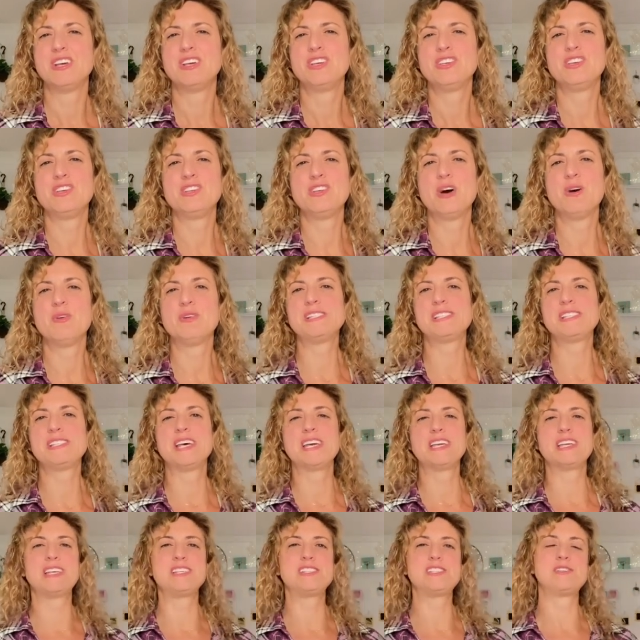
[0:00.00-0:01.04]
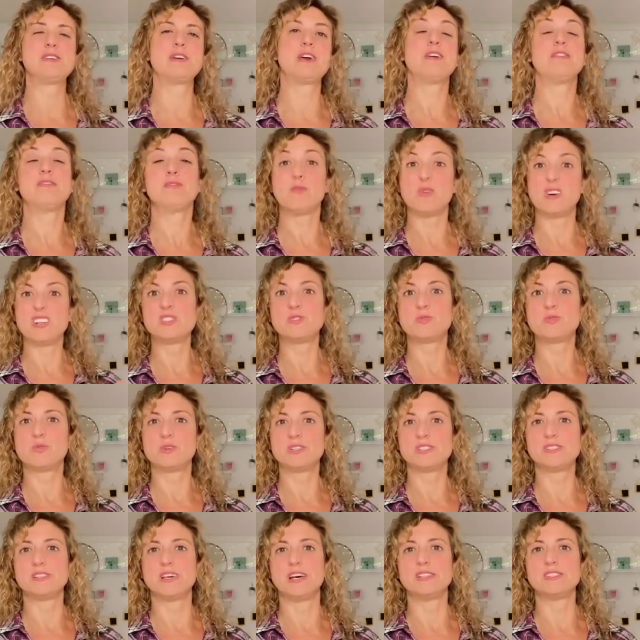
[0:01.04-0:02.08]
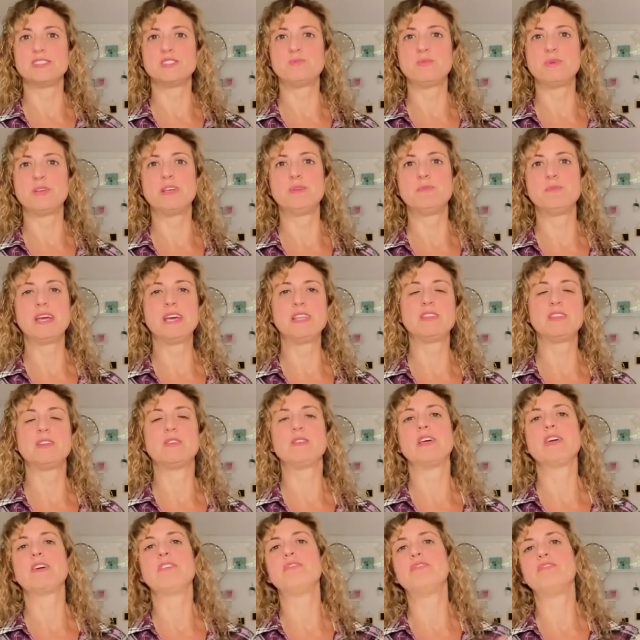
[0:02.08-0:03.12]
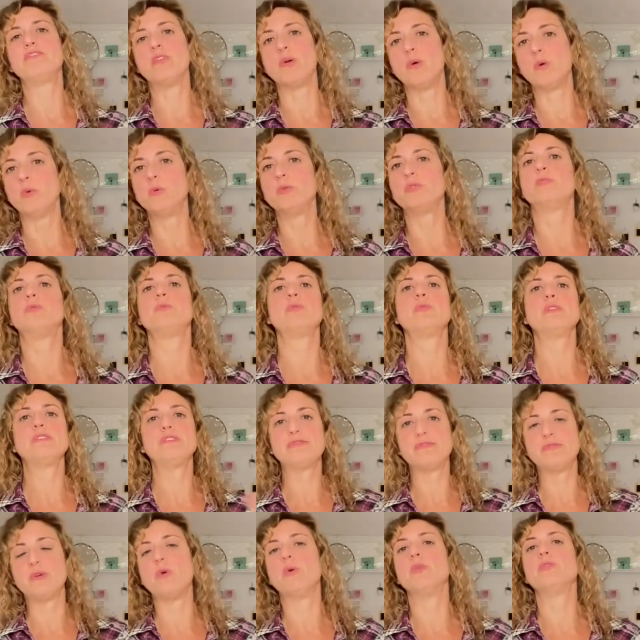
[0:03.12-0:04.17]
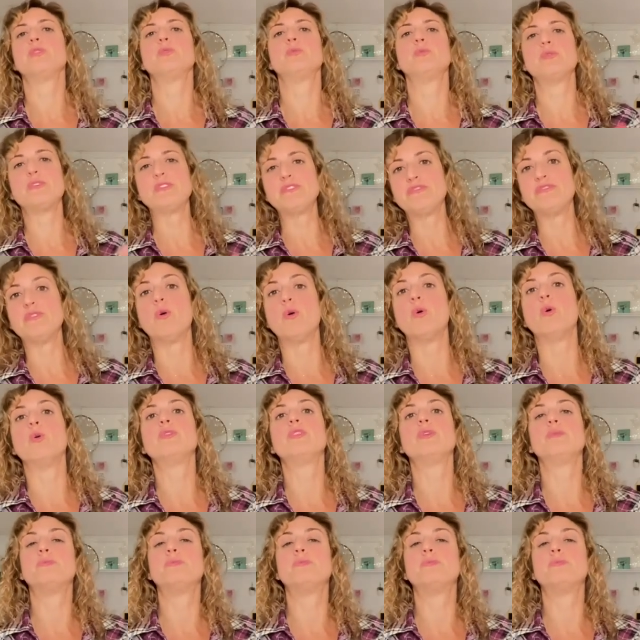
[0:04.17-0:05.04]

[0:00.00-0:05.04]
You know, it's like, it's, ever watch croissants being made? They're like fold and refold and refold the